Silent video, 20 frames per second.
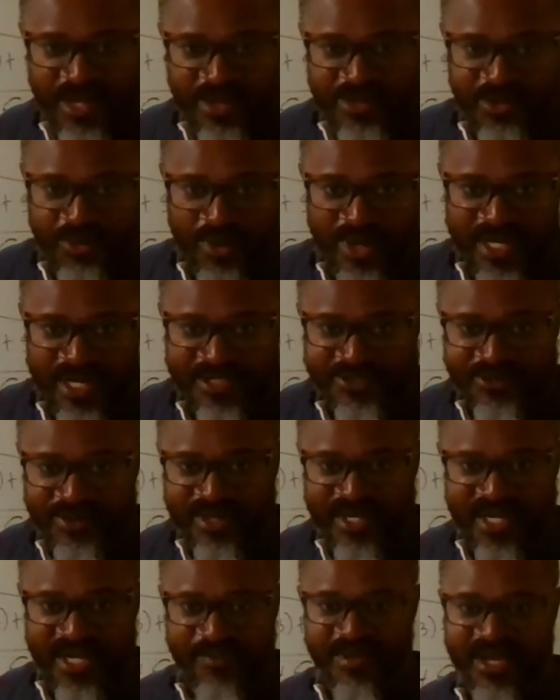new
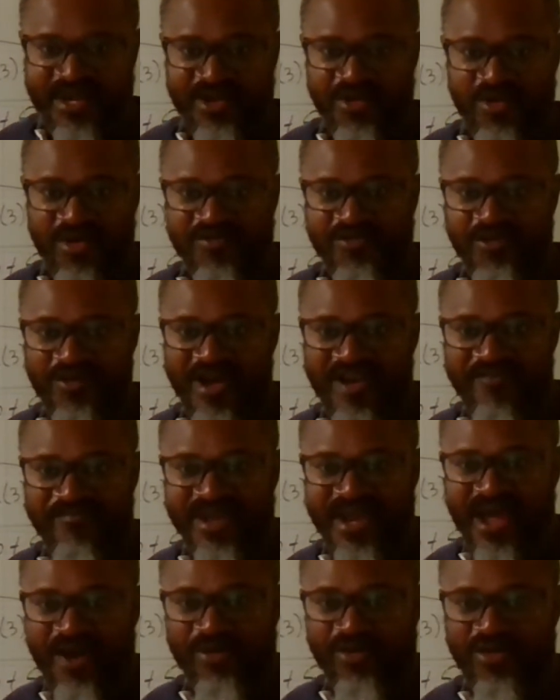lesson and many of you have
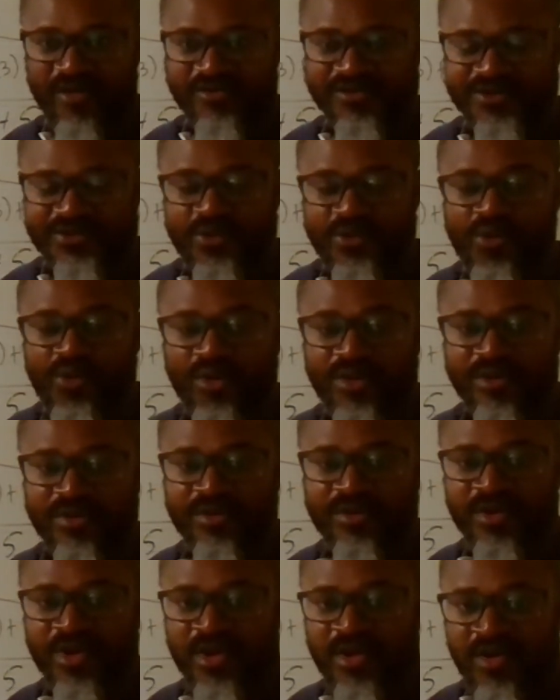been out of school
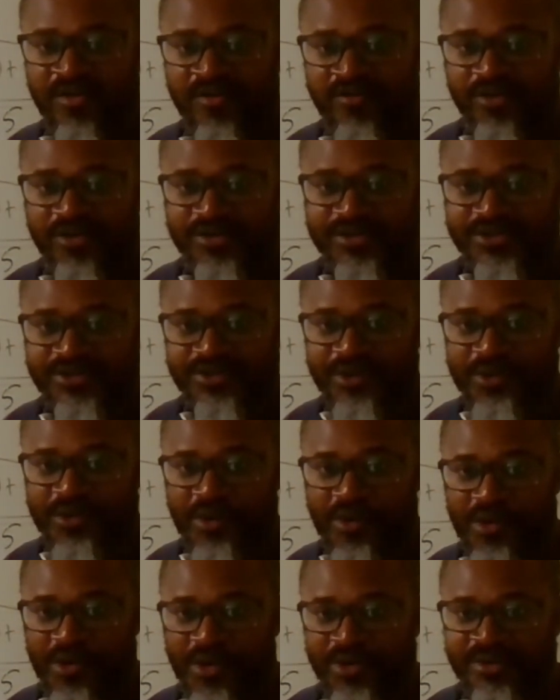for so
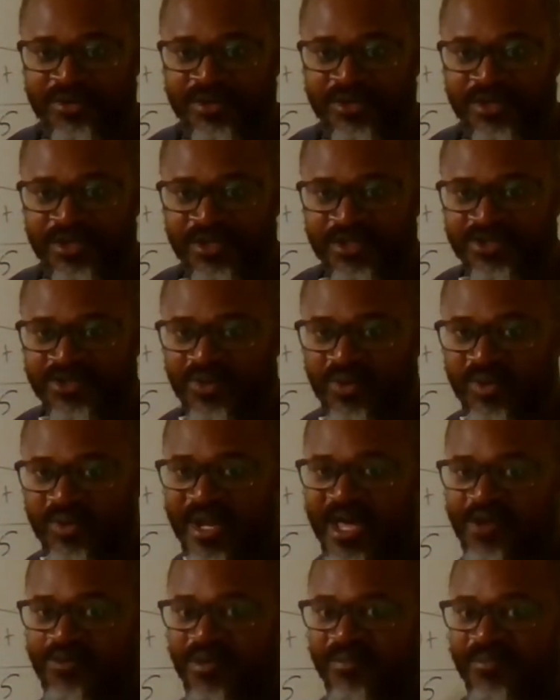long. So
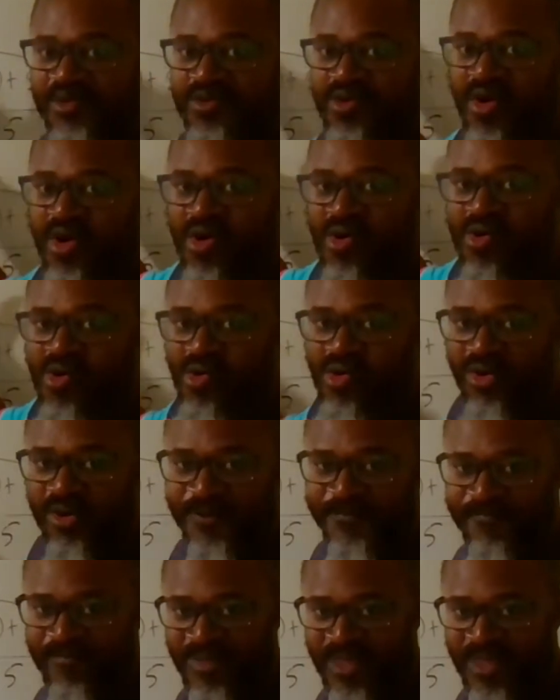that will be your goal.